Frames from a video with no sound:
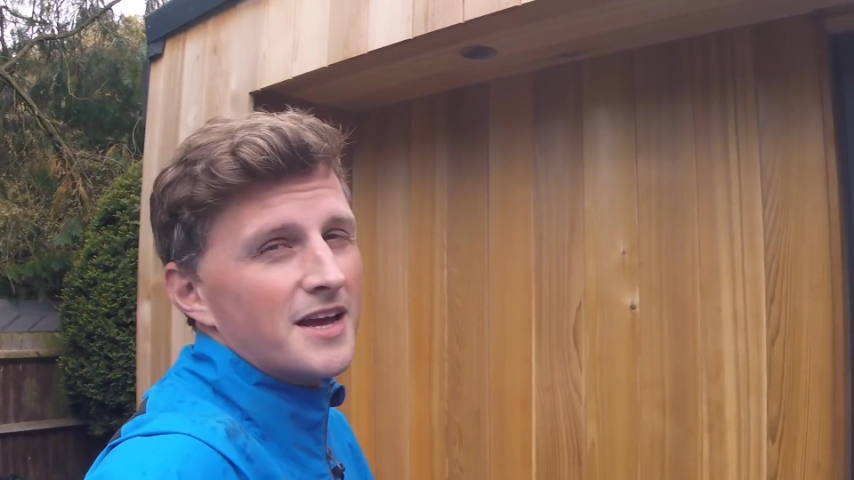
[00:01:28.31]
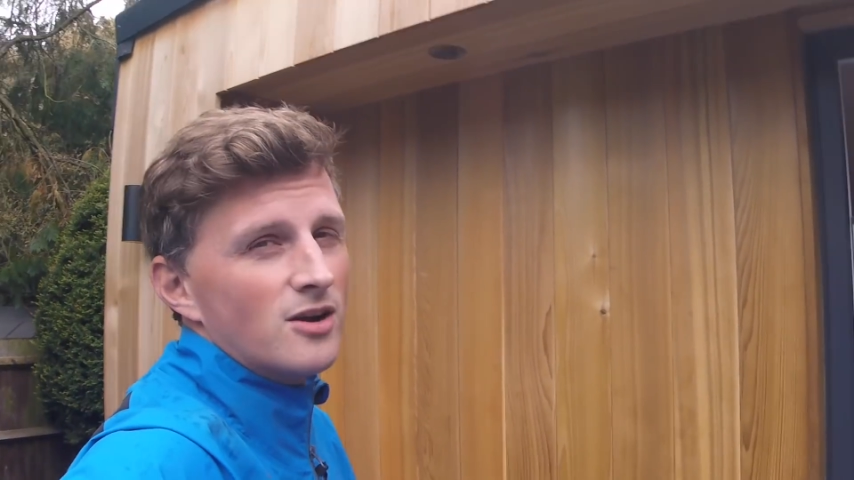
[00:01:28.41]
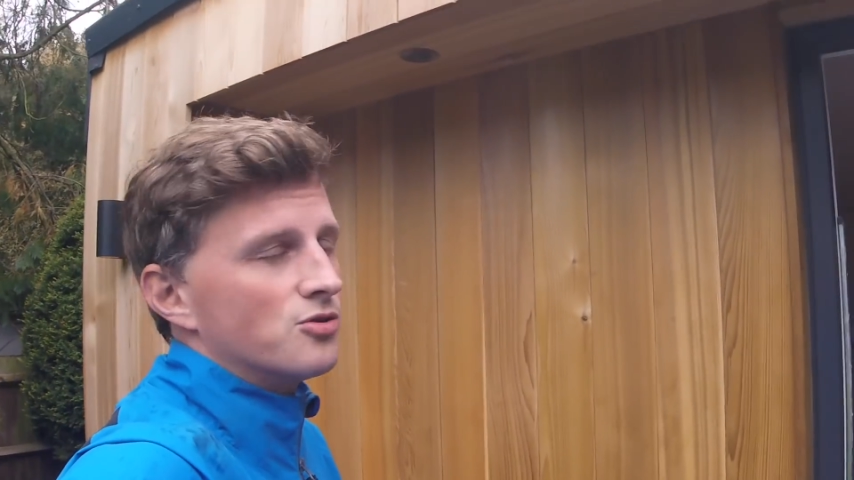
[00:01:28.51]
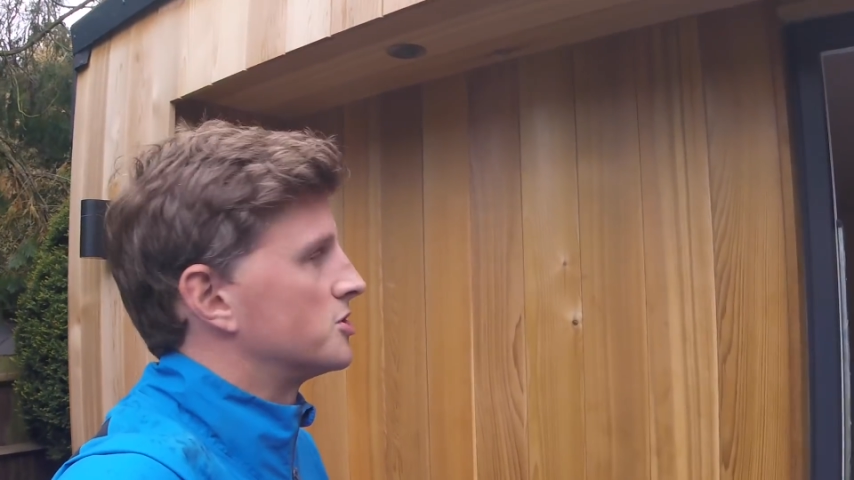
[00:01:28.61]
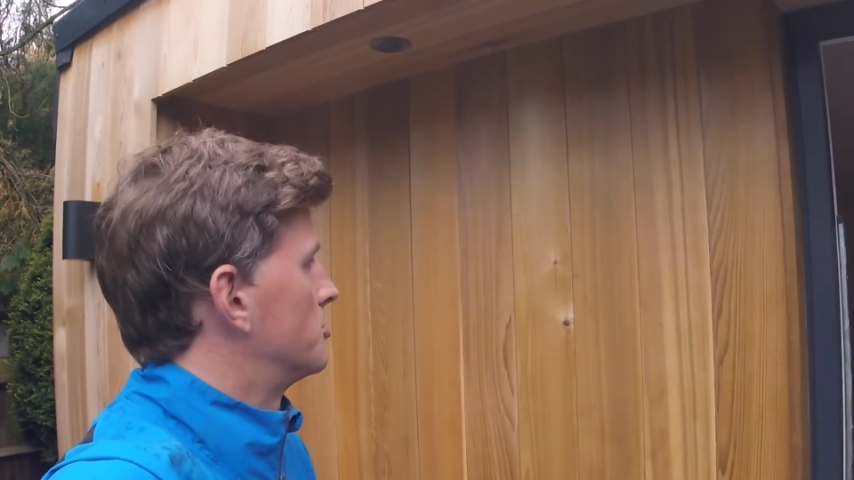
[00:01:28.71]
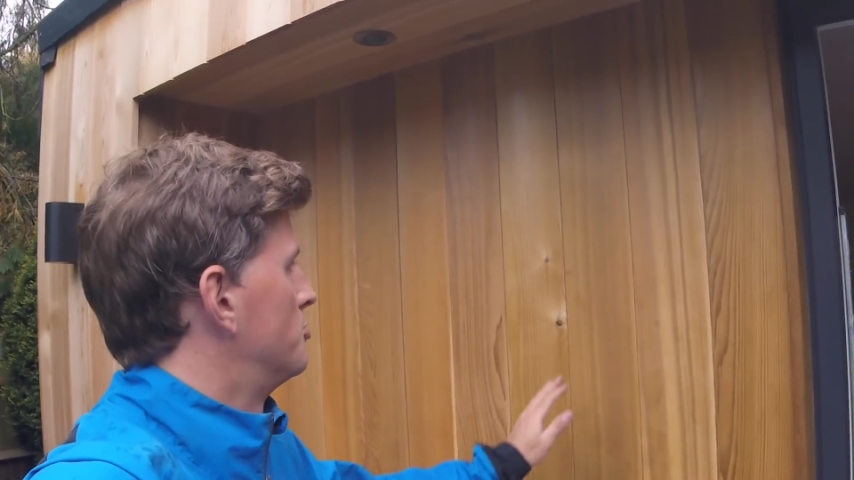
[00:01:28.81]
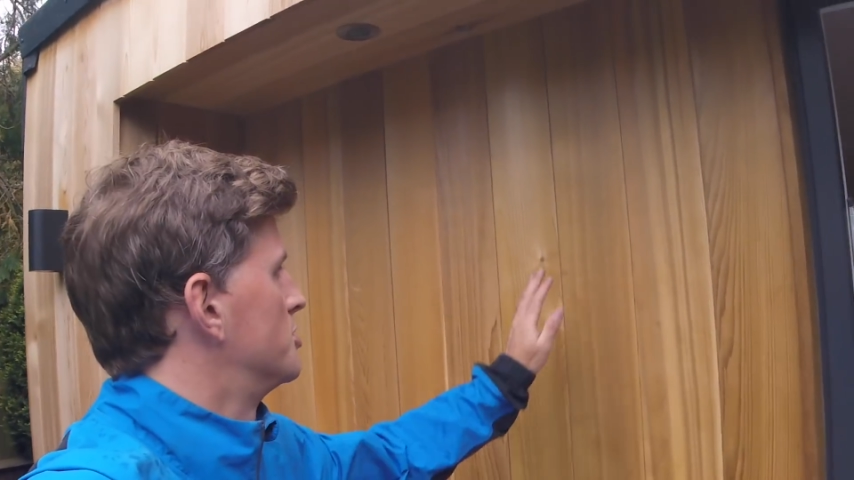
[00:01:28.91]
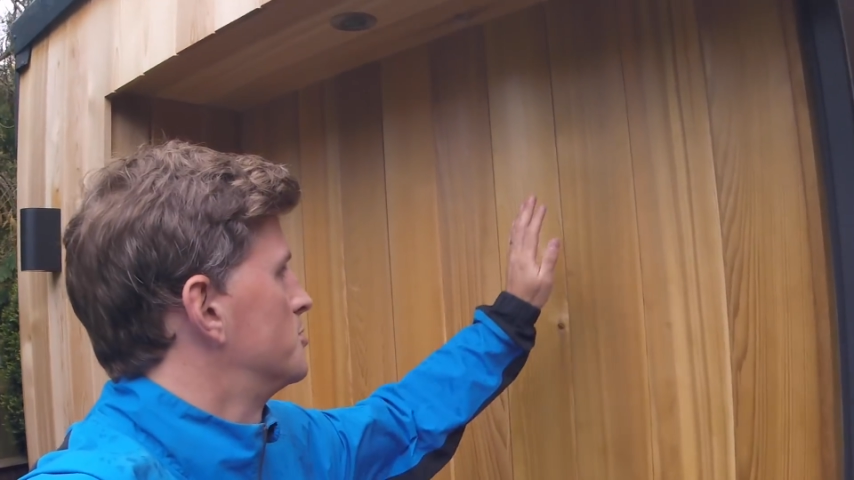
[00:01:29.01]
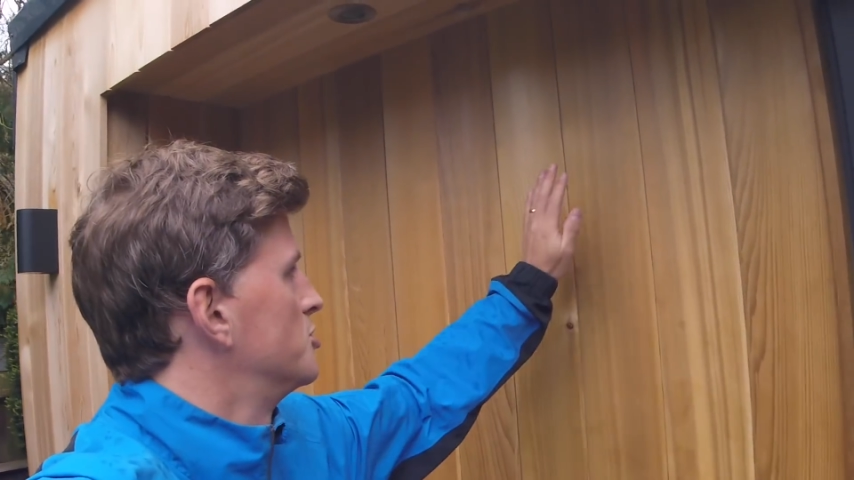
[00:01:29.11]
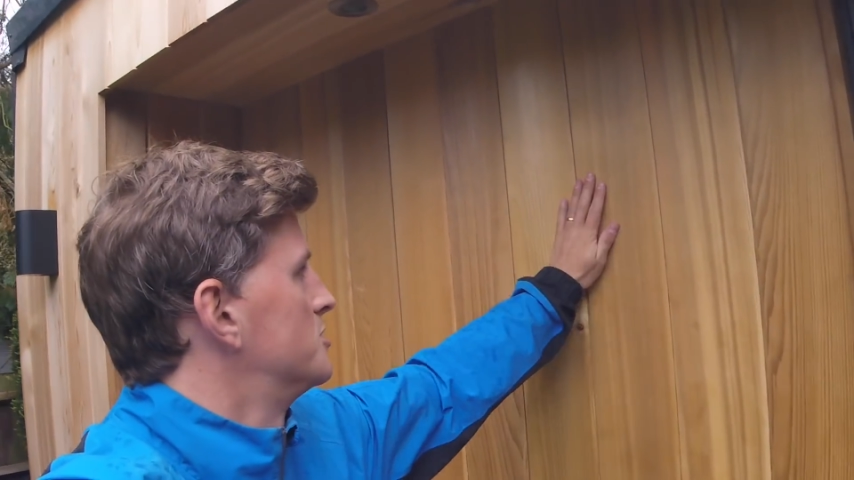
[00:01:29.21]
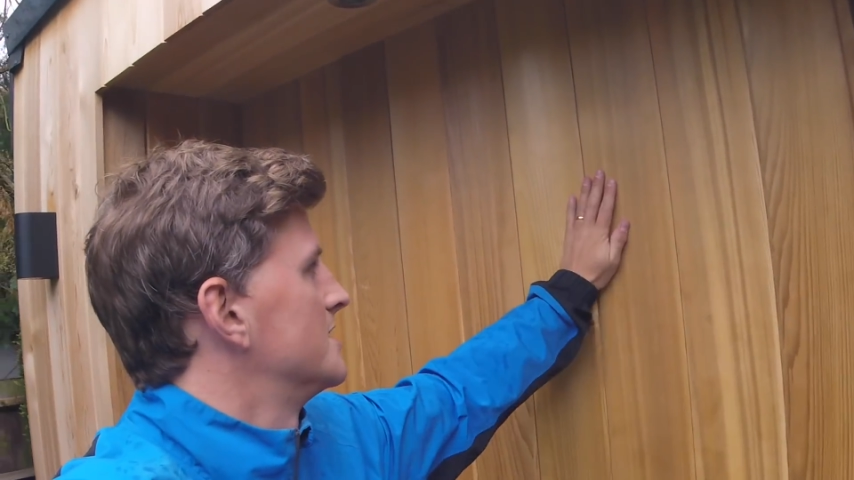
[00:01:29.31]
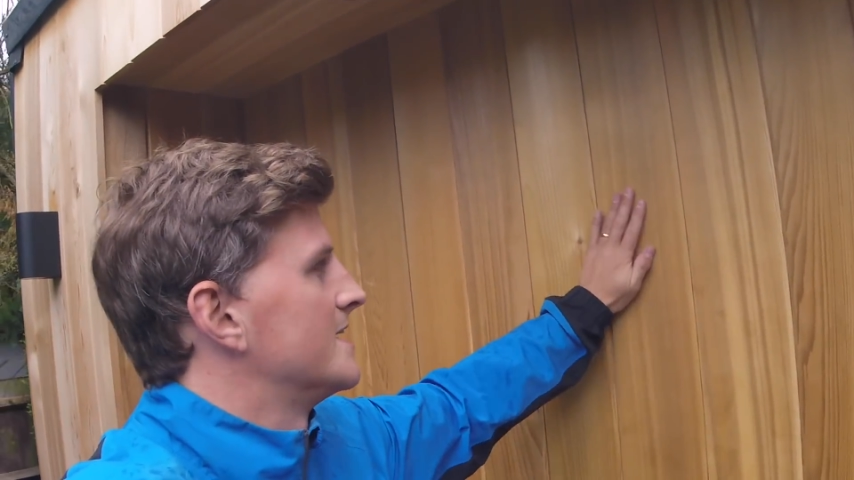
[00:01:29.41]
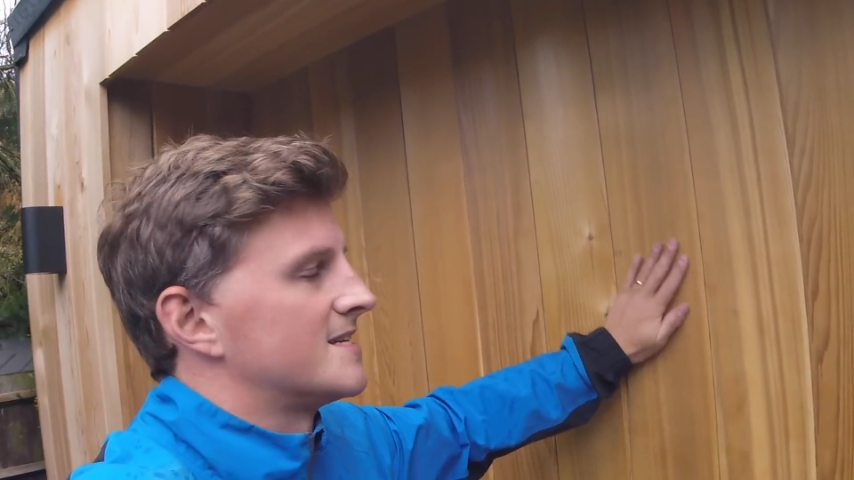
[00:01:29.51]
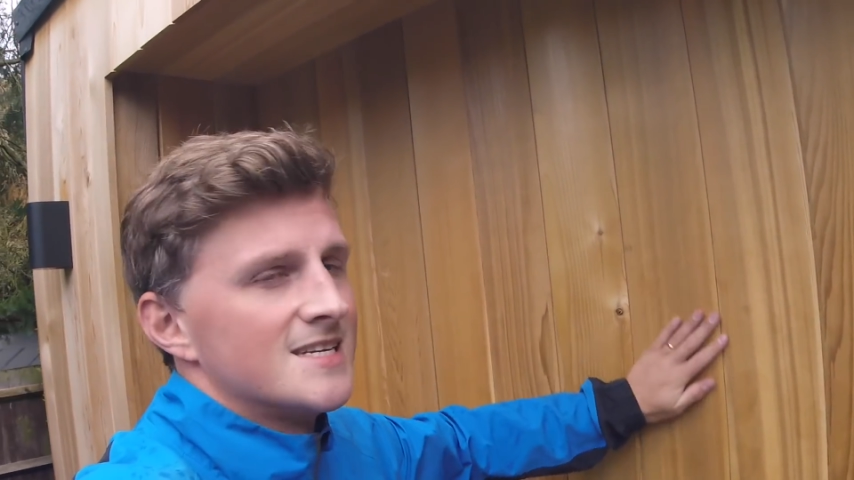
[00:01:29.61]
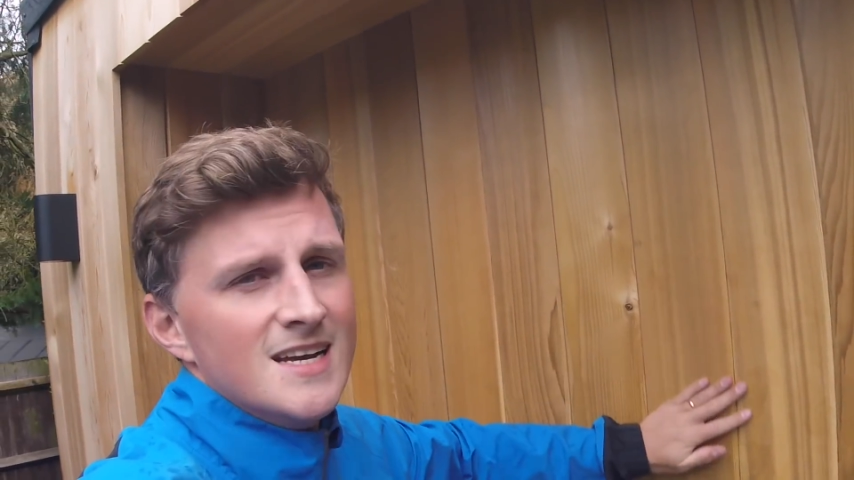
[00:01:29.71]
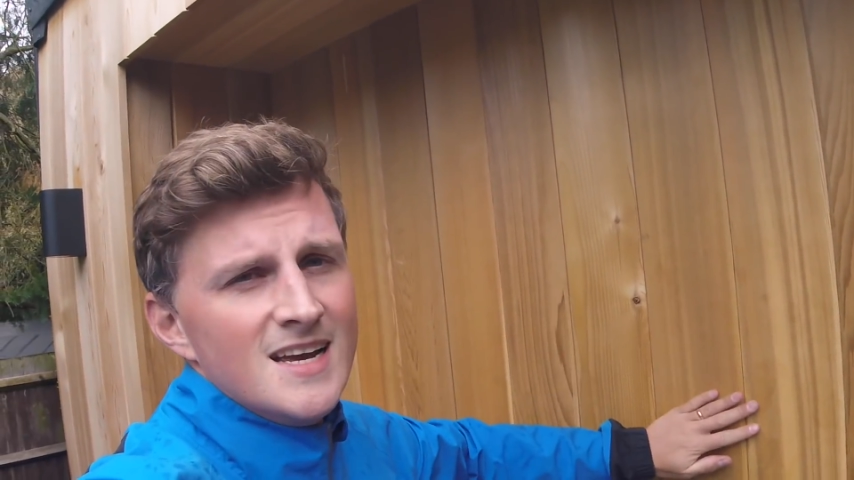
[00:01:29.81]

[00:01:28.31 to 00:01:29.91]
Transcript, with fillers: it looks so good, is due to this.